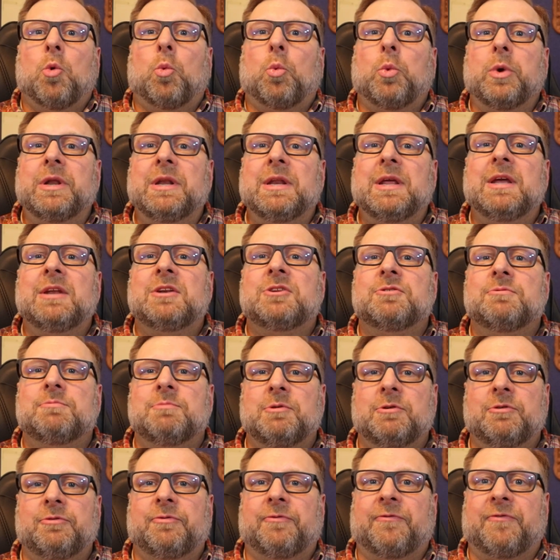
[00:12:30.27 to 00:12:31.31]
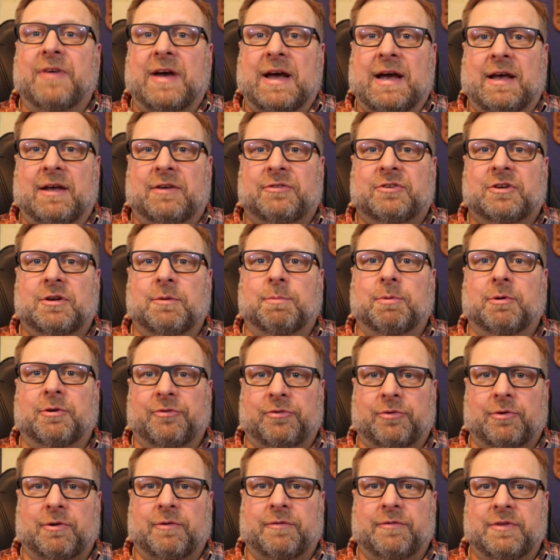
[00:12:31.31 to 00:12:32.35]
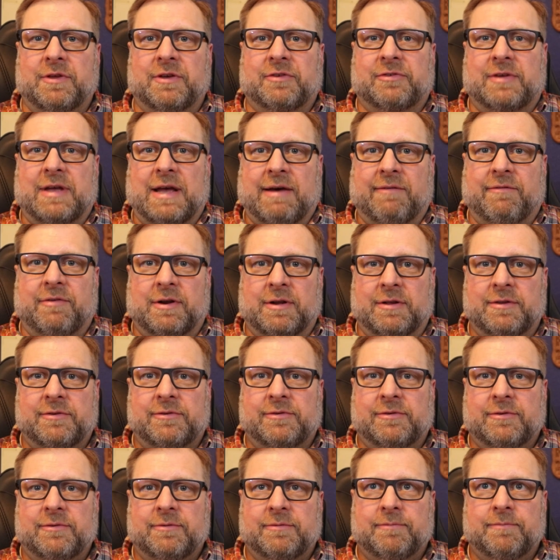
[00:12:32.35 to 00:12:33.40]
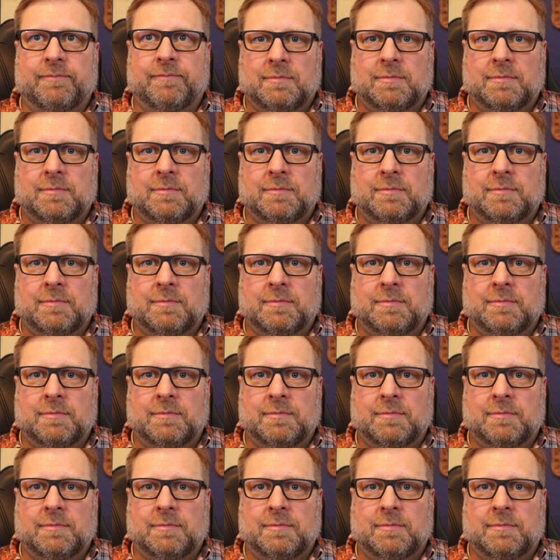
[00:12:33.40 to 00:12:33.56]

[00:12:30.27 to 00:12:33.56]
We need to move fast to preserve this evidence.